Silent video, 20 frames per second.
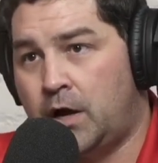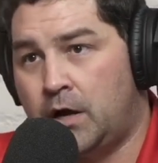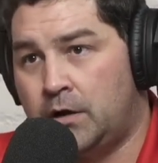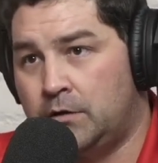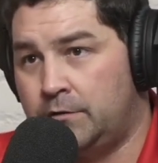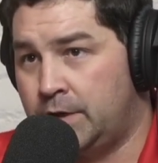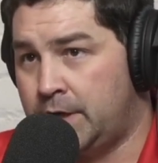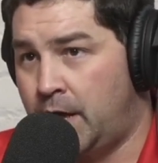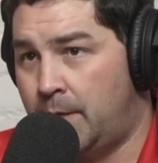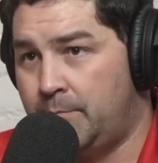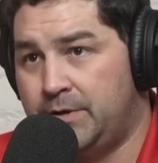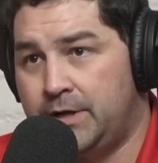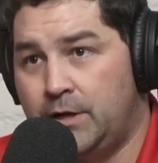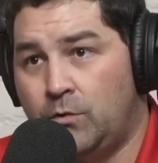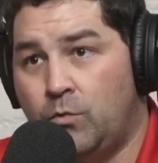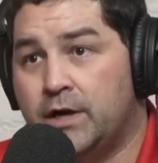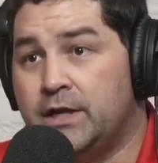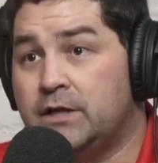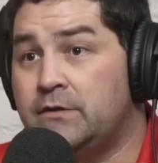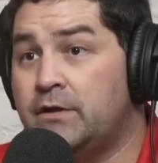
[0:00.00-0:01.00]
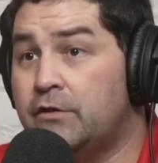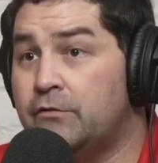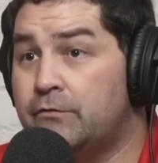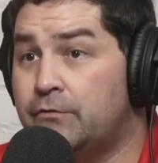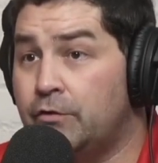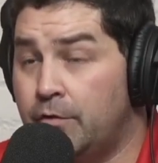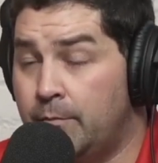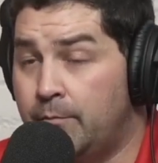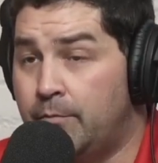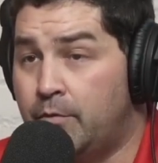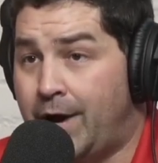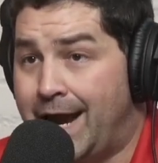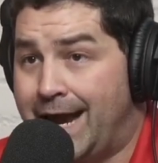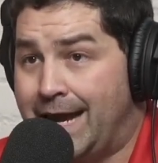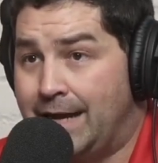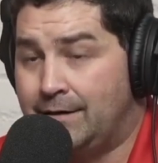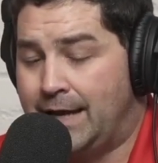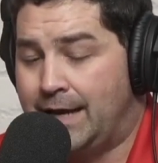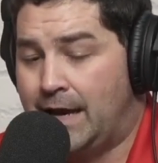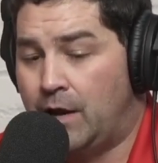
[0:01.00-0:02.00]
the company, what it does for the
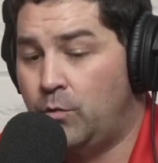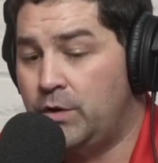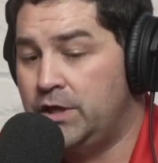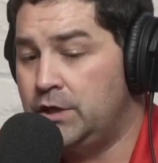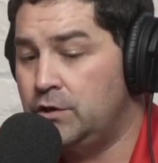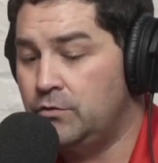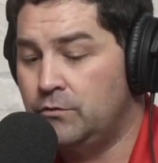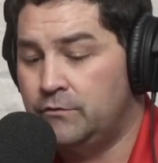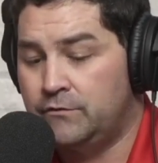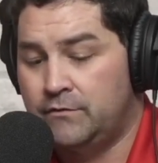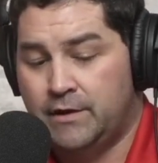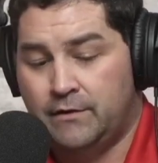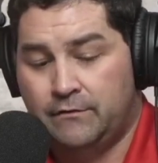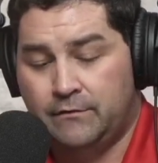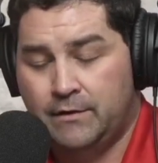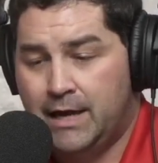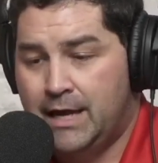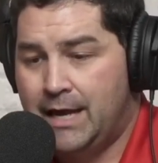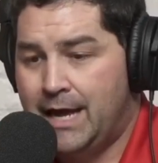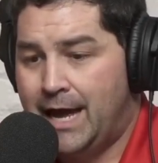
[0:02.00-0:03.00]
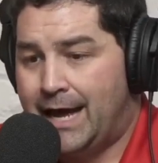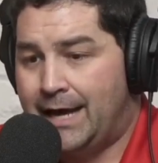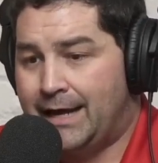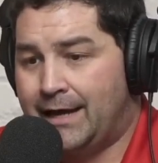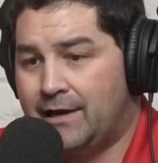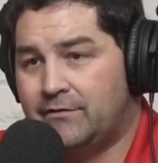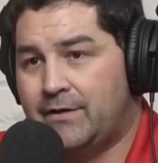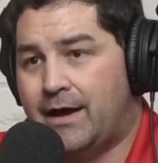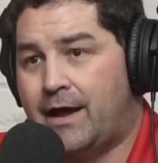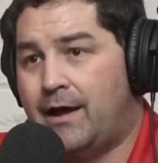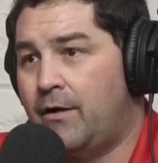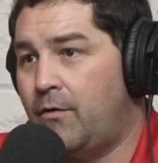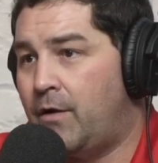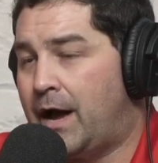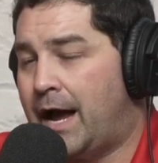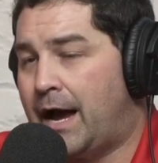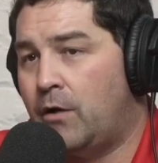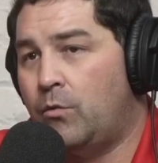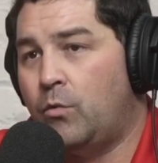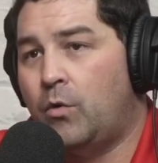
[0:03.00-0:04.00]
brand, and how we use this, I guess,
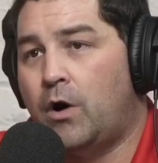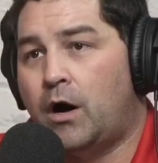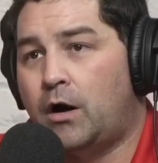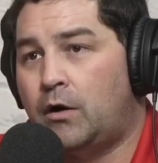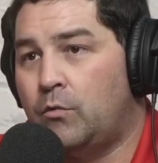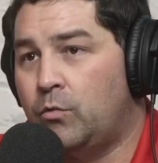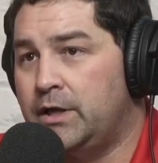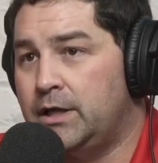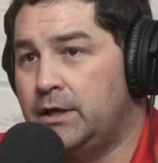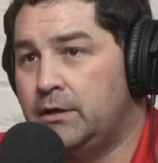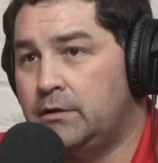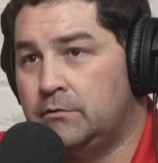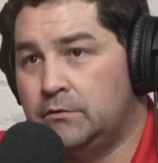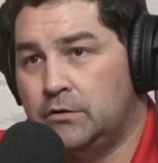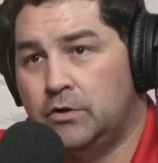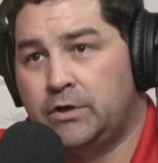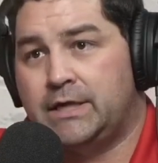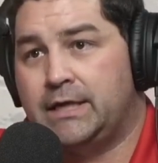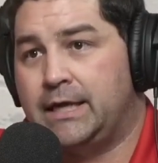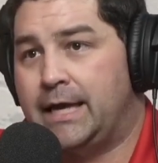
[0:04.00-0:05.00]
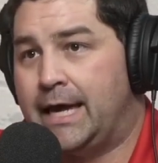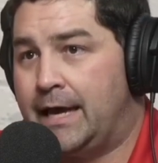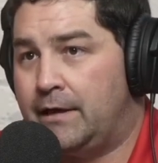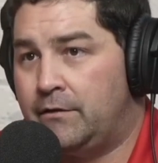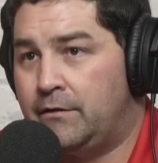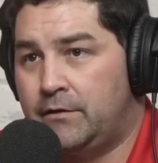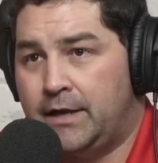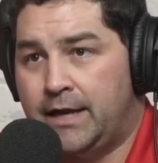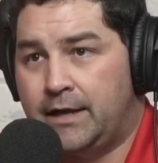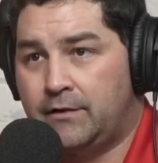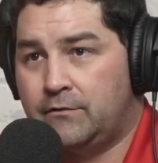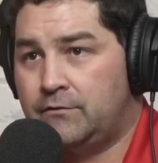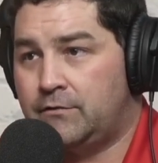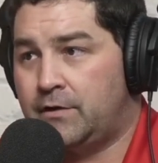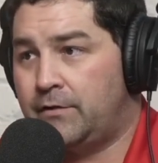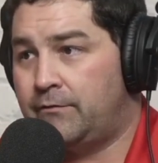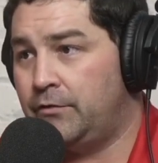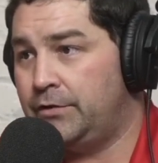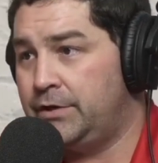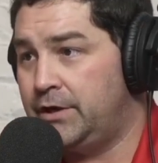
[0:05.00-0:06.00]
how are we looking at the next
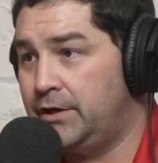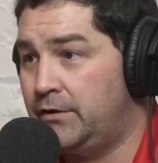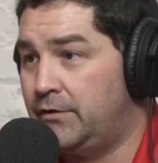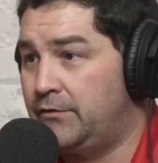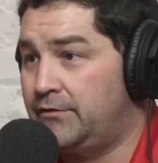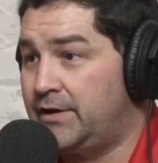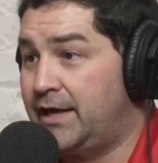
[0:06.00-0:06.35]
several years?